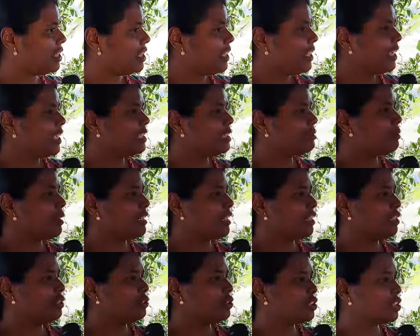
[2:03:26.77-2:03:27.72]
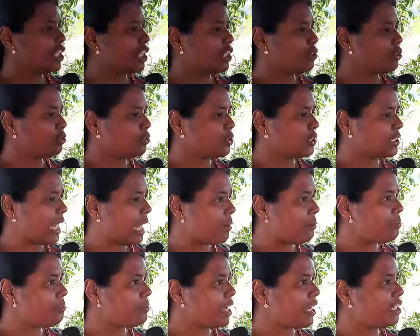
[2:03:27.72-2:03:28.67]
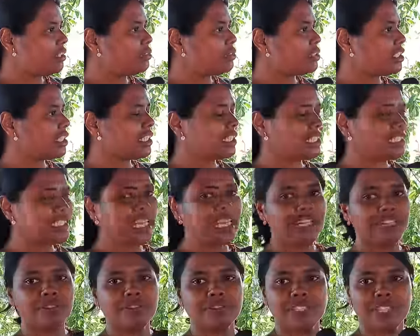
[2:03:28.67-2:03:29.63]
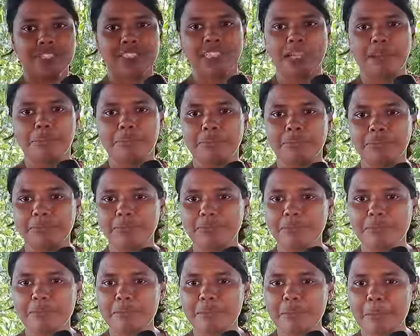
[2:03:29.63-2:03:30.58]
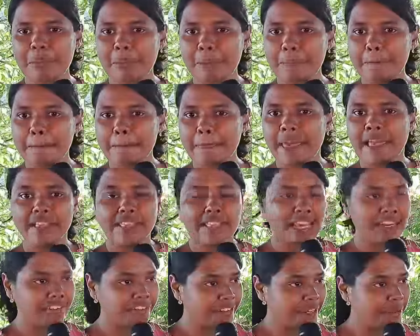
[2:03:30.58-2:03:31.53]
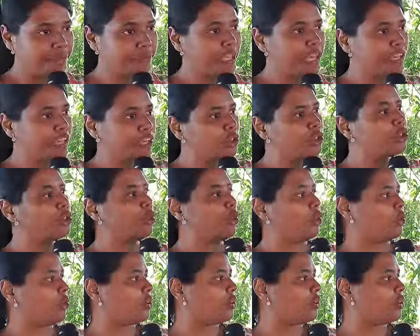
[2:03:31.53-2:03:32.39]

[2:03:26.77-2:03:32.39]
It's better you stick to some and you see result of that some. And then from there you grow.